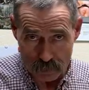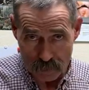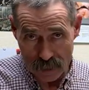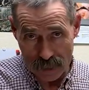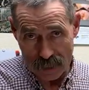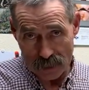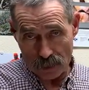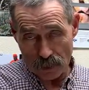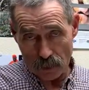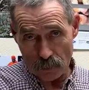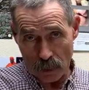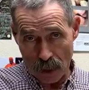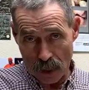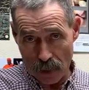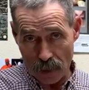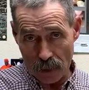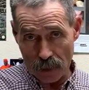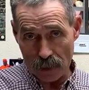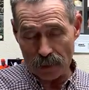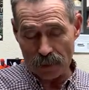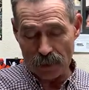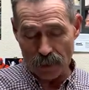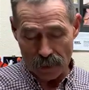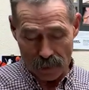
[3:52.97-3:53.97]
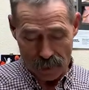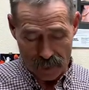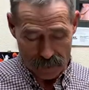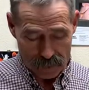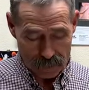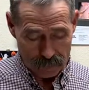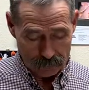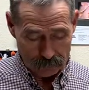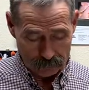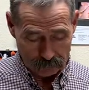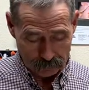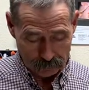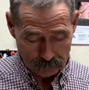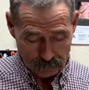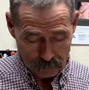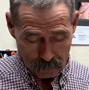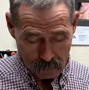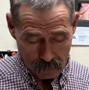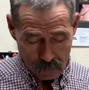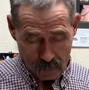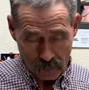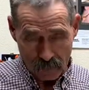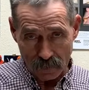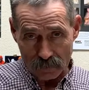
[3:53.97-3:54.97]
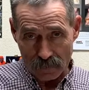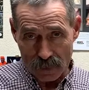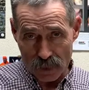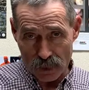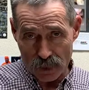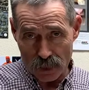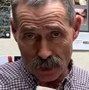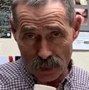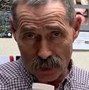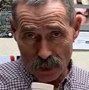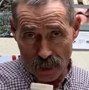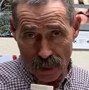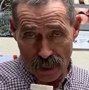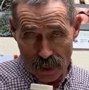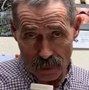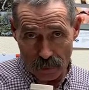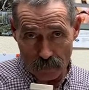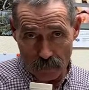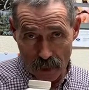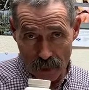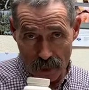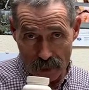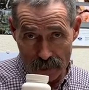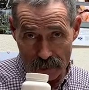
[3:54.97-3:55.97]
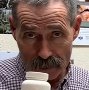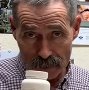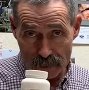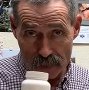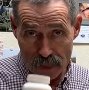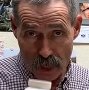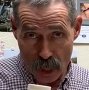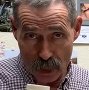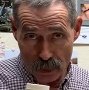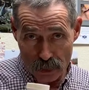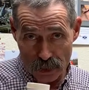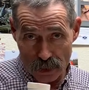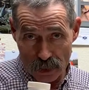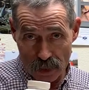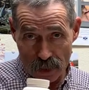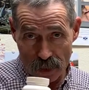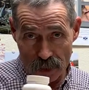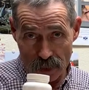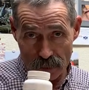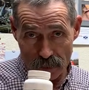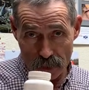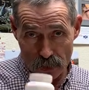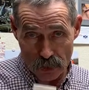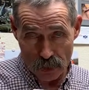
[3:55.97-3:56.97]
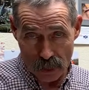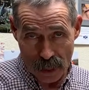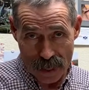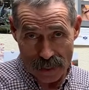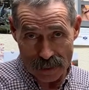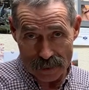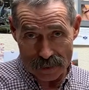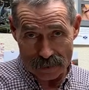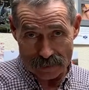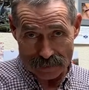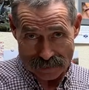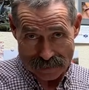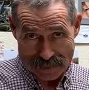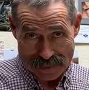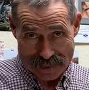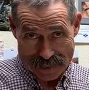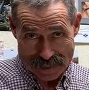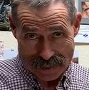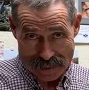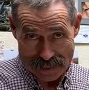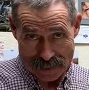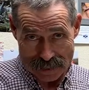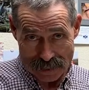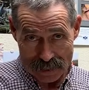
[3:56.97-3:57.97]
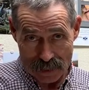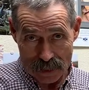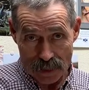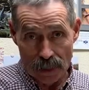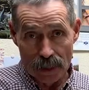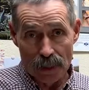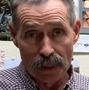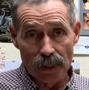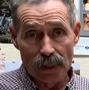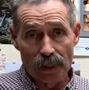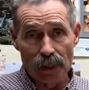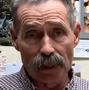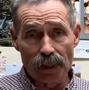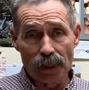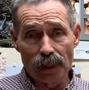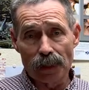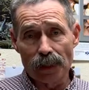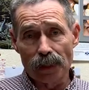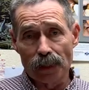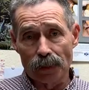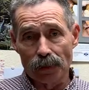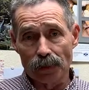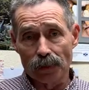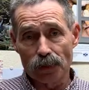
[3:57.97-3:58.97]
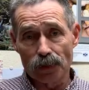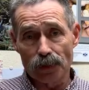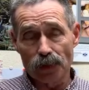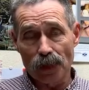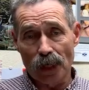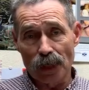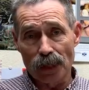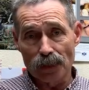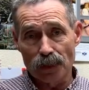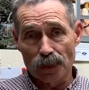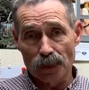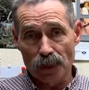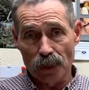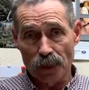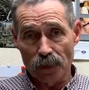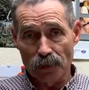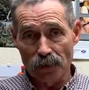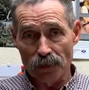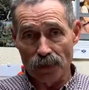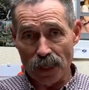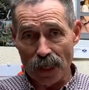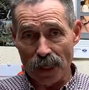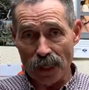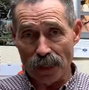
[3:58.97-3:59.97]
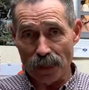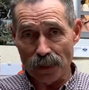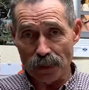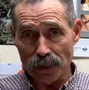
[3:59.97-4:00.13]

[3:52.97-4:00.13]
antibiotic today. This is the antibiotic doxycycline. It is a synthetic